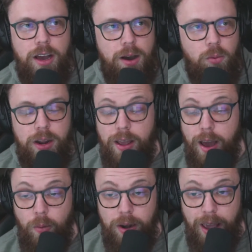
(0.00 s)
I
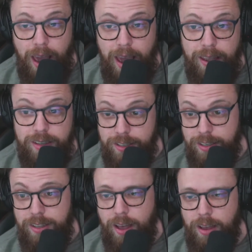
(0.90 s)
would hate to
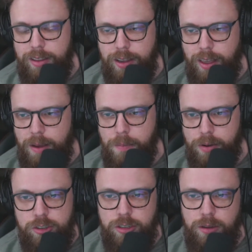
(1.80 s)
see that in the game
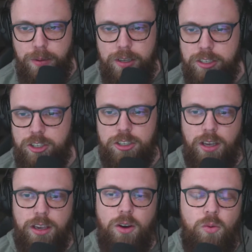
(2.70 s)
personally, because it's just
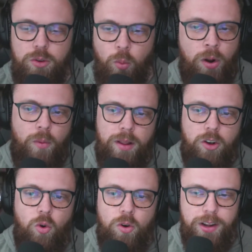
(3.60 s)
like, oh, you run around
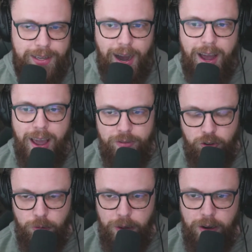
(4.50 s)
the corner and die after
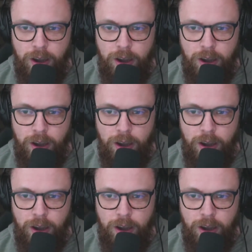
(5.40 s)
you've been